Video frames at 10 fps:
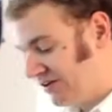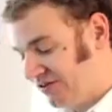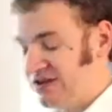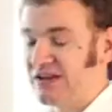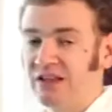
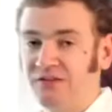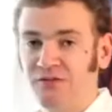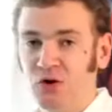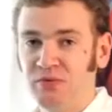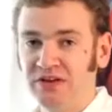So you get the
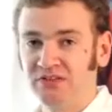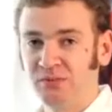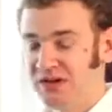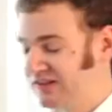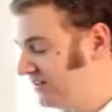foam extra
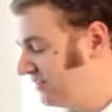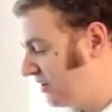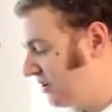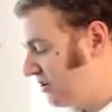pieces,